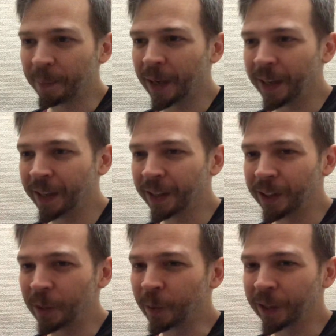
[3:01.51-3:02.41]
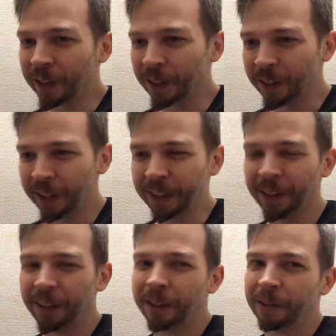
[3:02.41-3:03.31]
paying, and you can kind of
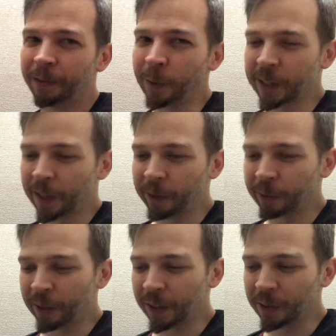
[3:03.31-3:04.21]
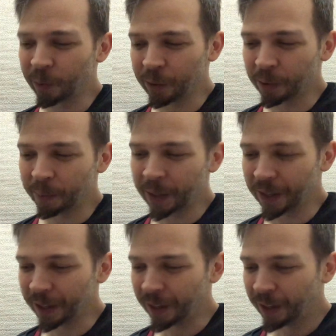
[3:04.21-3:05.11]
like focus on other things. Or you can be
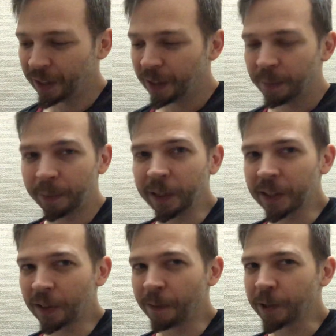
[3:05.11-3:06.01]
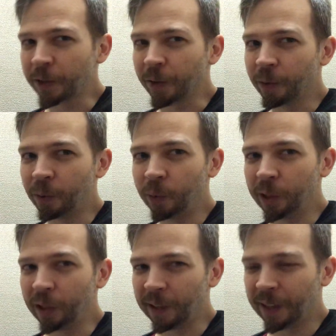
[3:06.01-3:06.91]
the police officer who
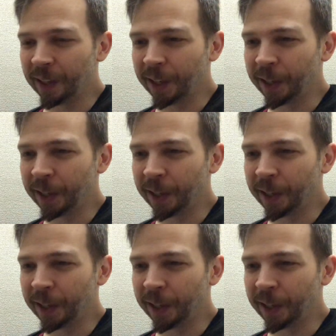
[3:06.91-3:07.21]
will,